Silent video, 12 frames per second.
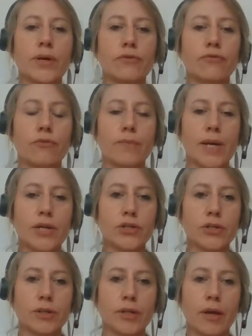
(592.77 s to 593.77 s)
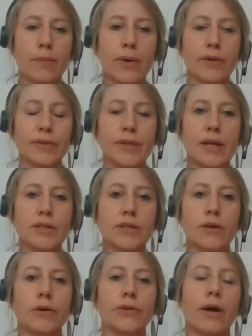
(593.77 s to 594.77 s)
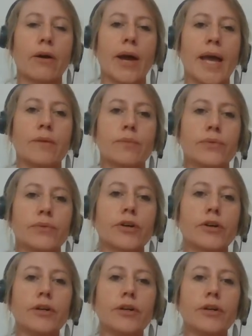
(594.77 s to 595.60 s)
information about that on our handbook.